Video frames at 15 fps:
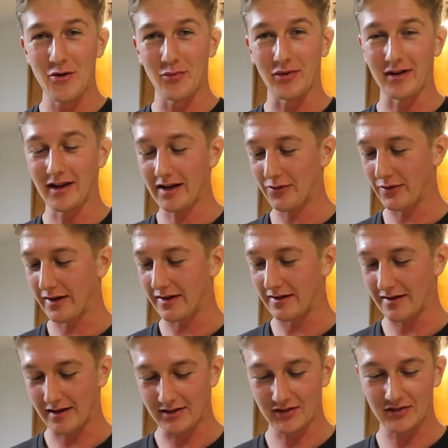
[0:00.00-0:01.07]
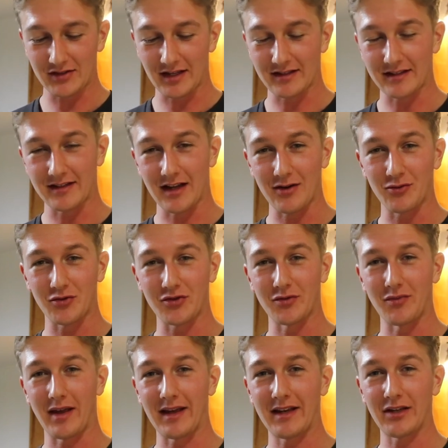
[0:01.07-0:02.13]
But anyway, I did sand it down with
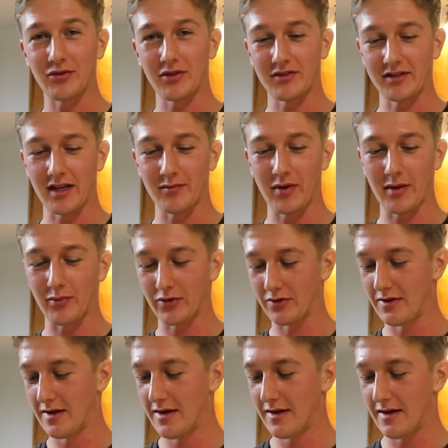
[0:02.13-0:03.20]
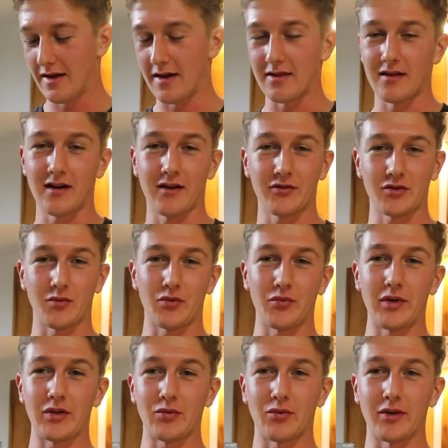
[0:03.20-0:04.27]
some 80 grit sandpaper, and then I have some
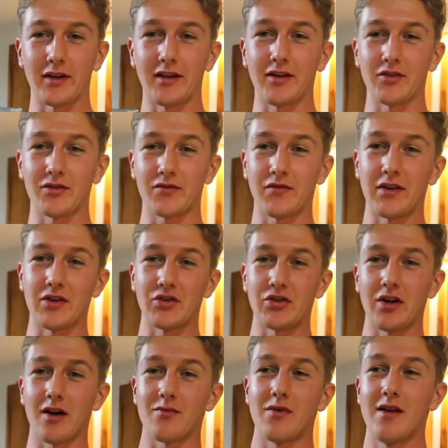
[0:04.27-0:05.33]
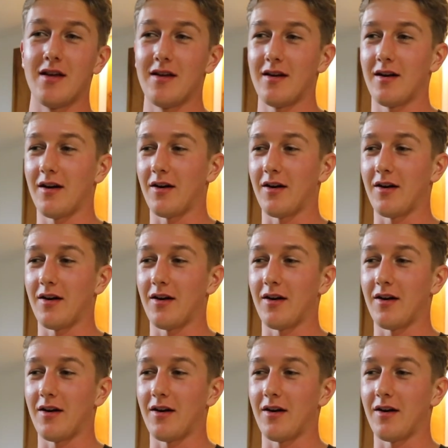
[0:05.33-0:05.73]
320 here to finish it up.